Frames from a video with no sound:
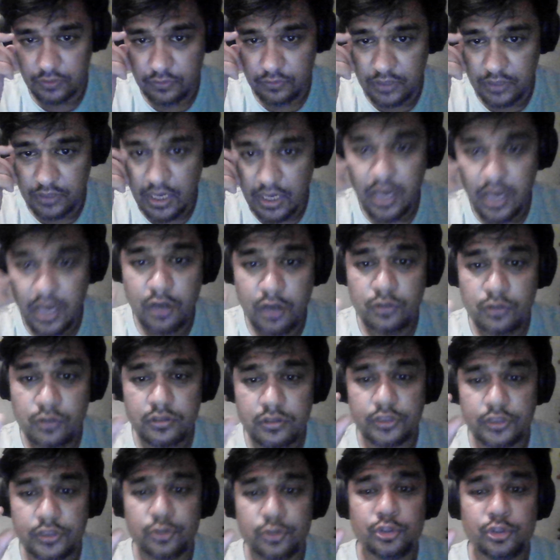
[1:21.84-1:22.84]
how
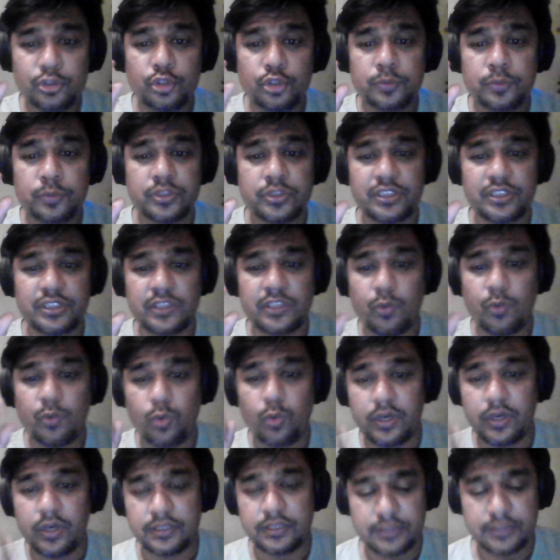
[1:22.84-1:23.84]
YouTube system
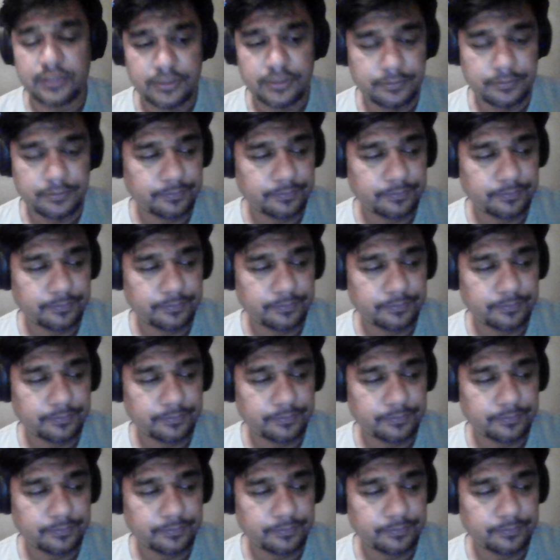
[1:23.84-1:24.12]
works?